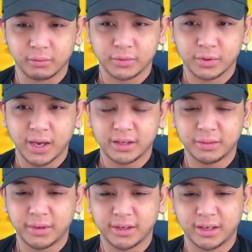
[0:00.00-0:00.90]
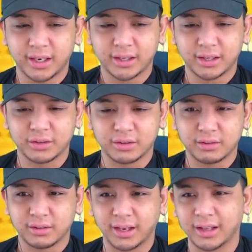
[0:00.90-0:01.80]
So how did Madara get the
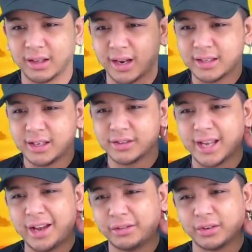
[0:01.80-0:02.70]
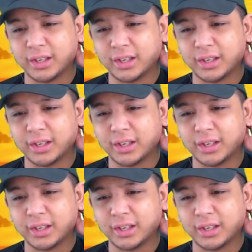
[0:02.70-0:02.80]
Ninetales out of her